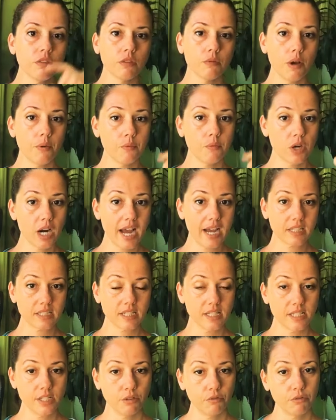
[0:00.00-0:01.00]
We're
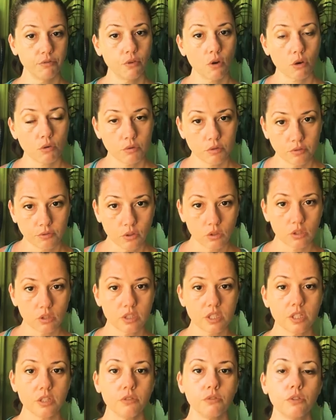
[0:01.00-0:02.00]
accessing forward folds
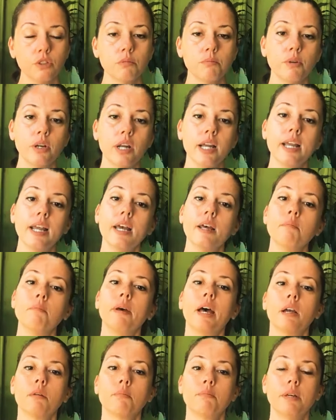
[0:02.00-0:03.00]
in the vertebrae and
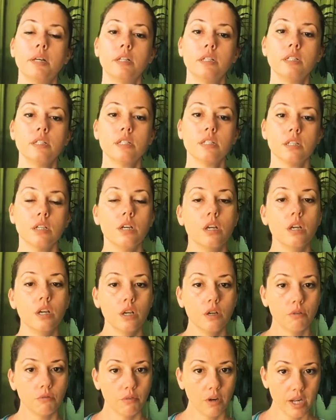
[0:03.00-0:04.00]
back bends,
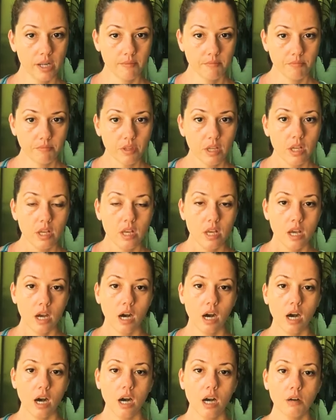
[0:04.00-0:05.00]
right?
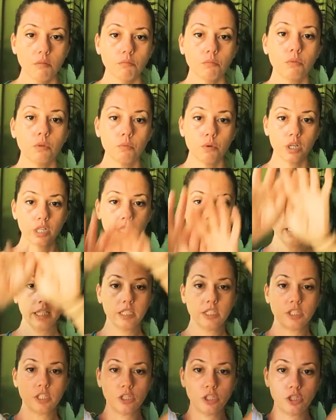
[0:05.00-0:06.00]
We're working
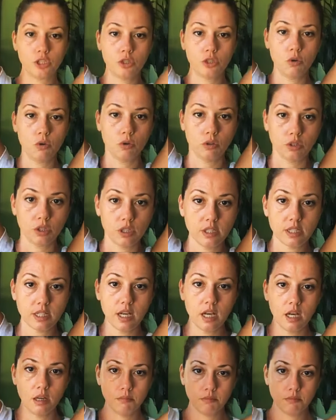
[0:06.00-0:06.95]
into the shoulders, up